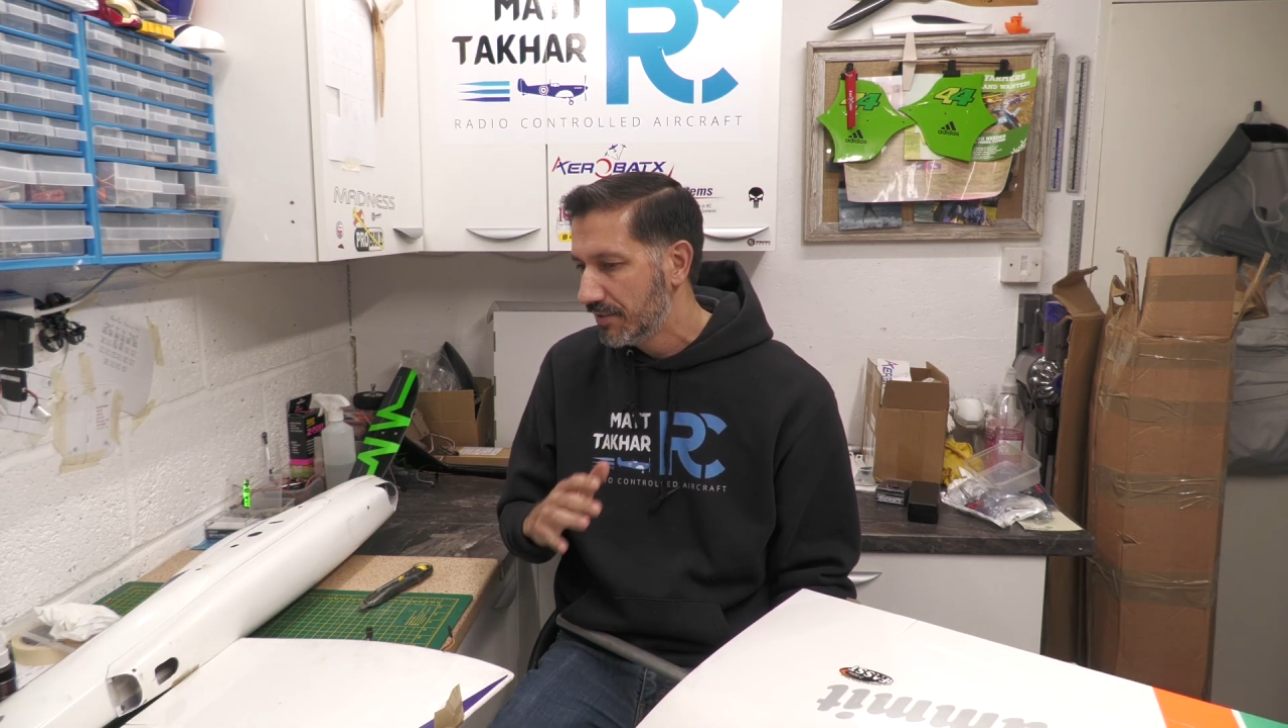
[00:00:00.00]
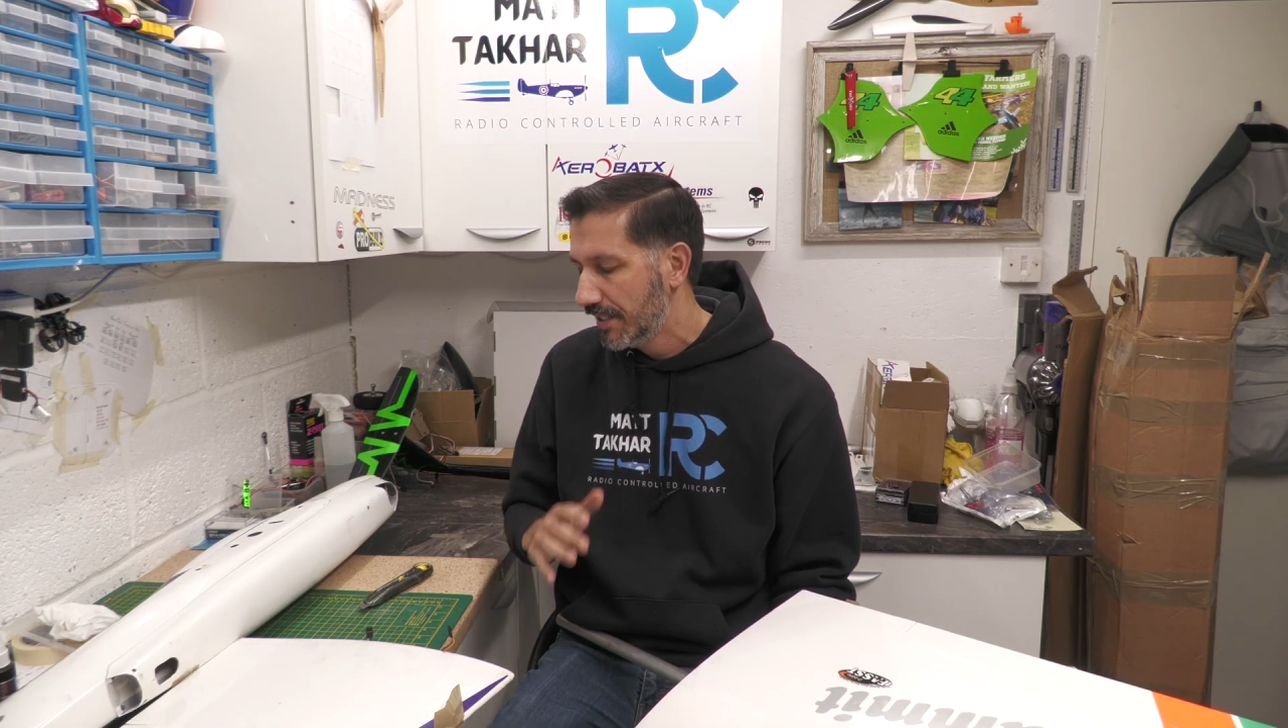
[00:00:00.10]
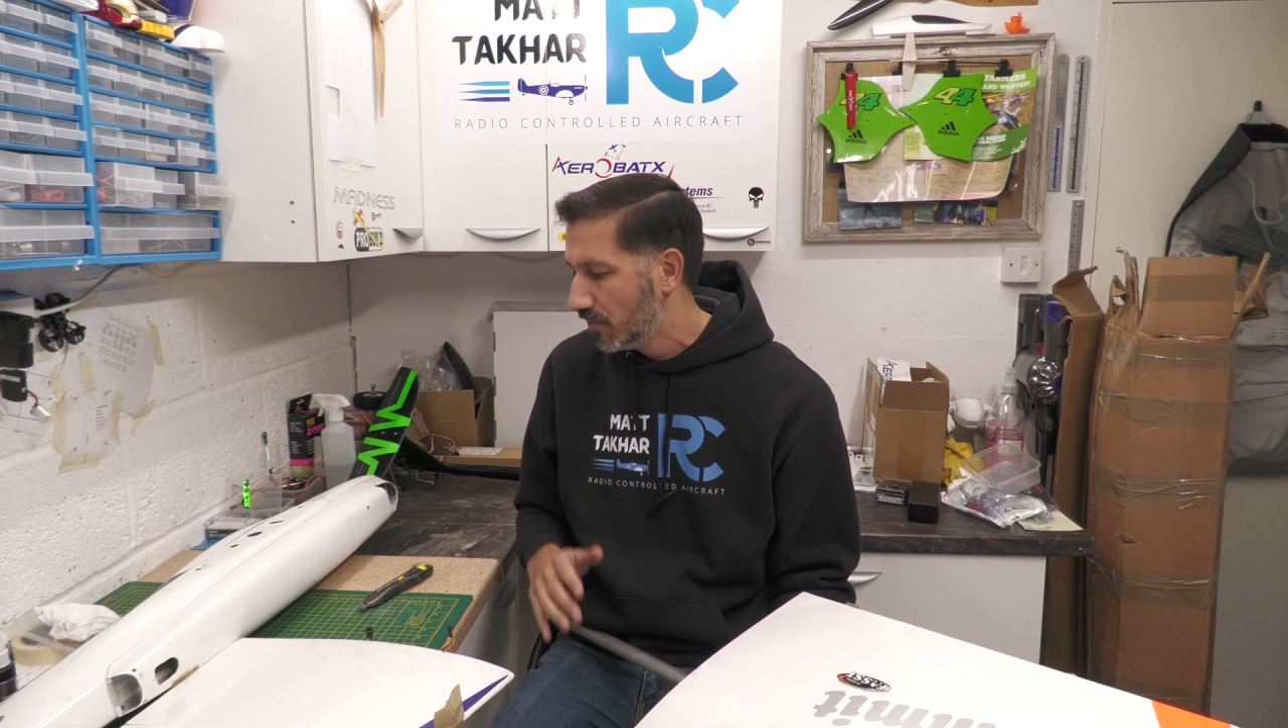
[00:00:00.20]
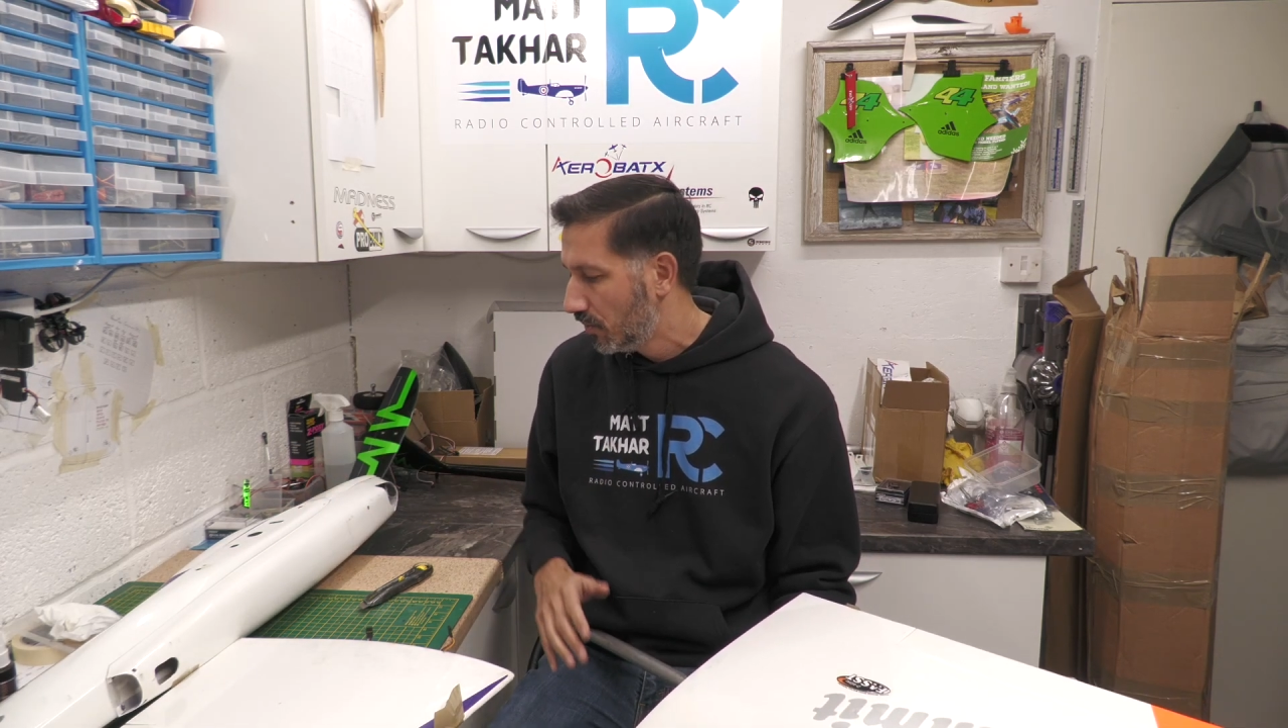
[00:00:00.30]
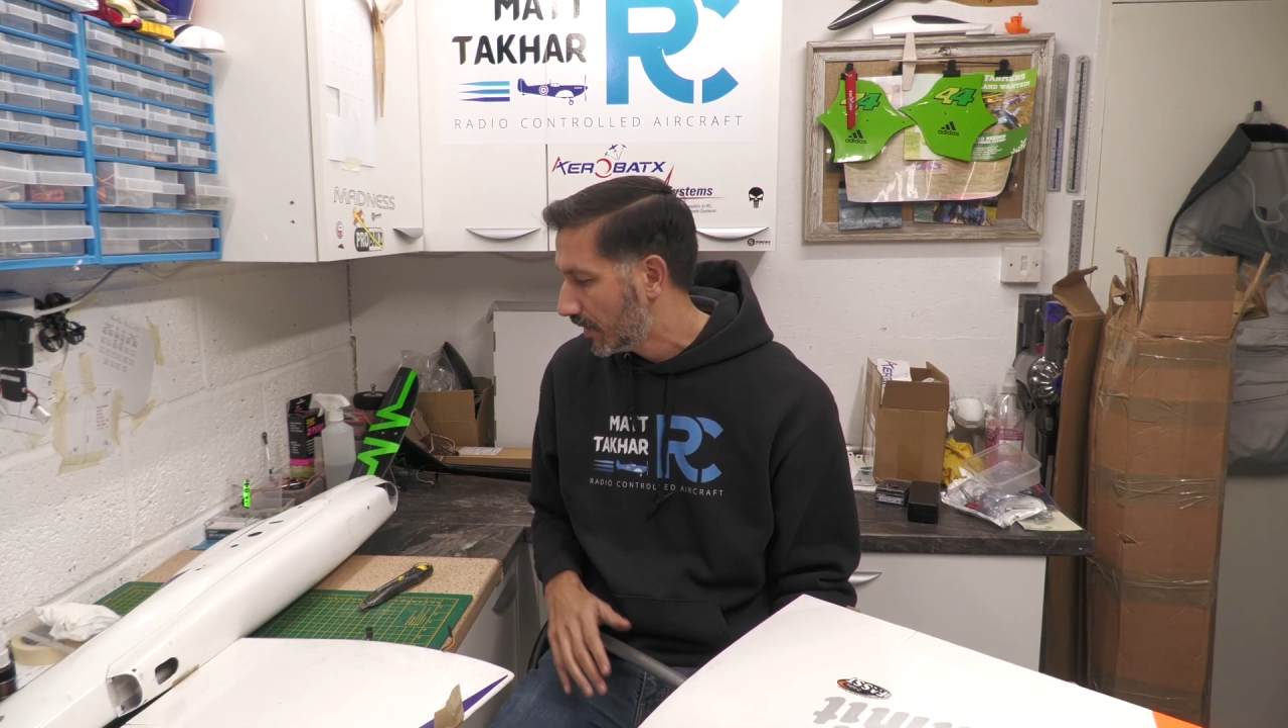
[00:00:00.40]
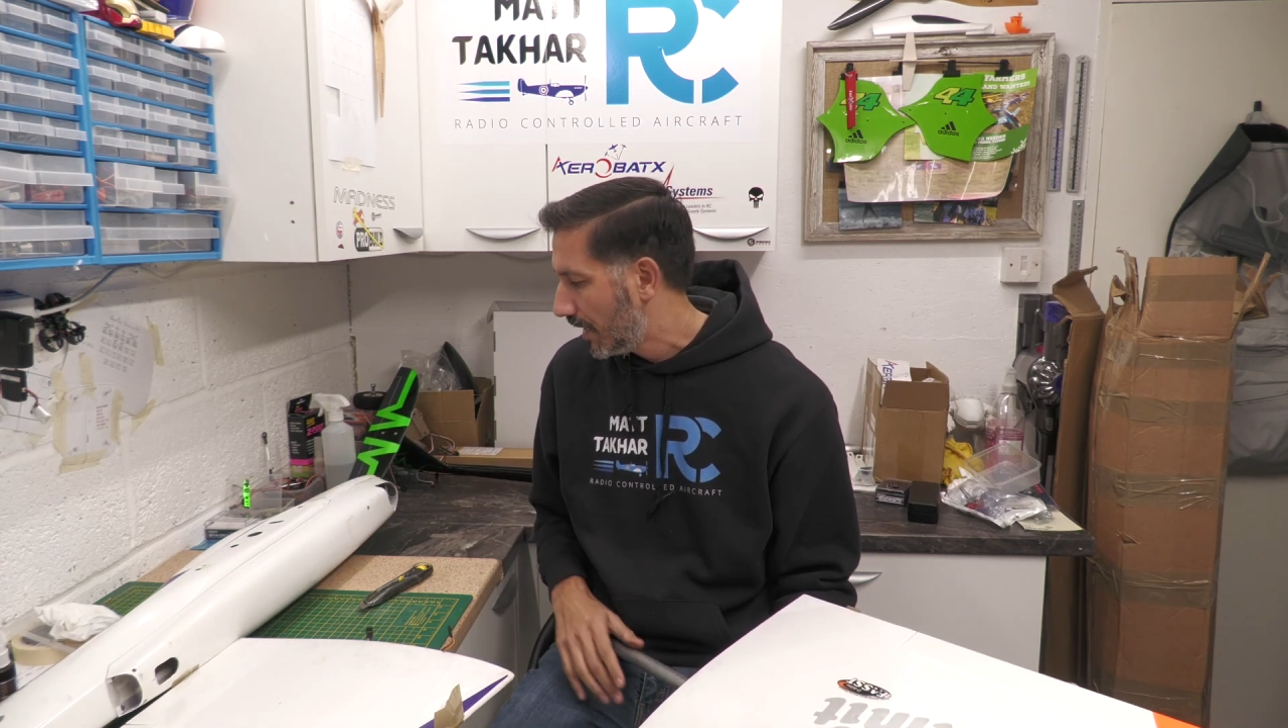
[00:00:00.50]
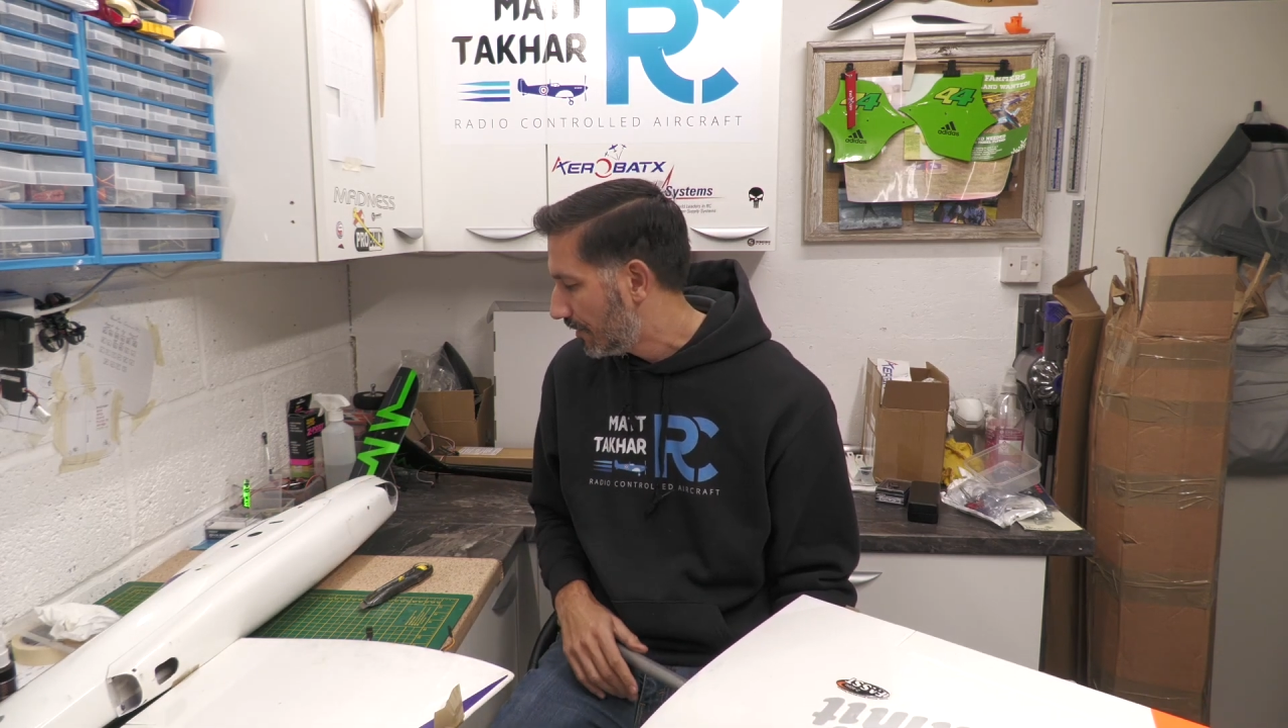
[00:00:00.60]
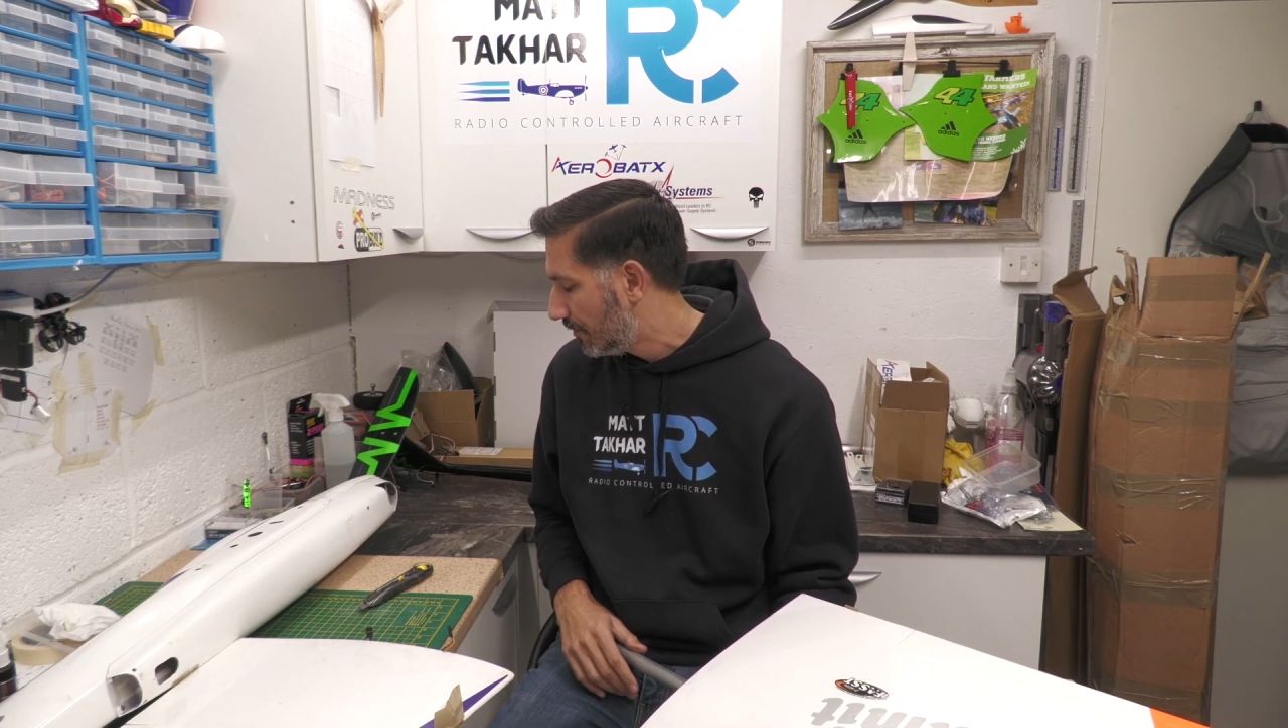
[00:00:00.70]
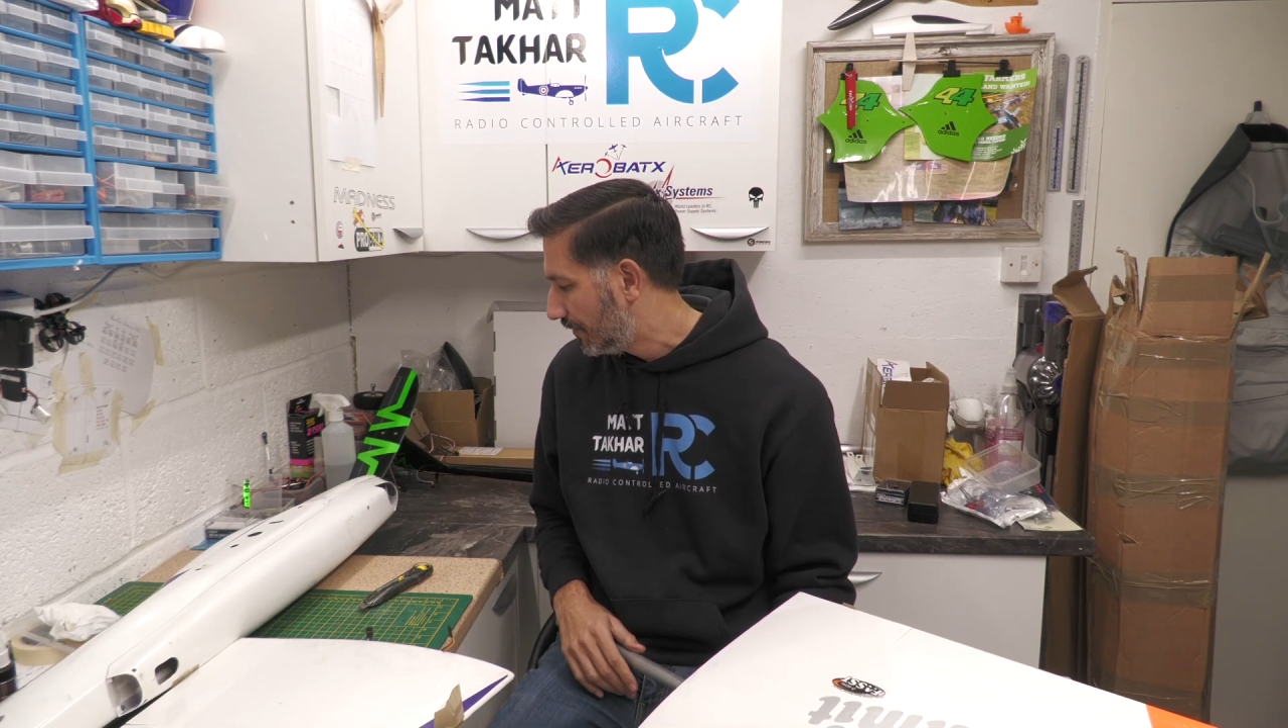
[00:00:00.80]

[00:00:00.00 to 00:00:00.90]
take all the colour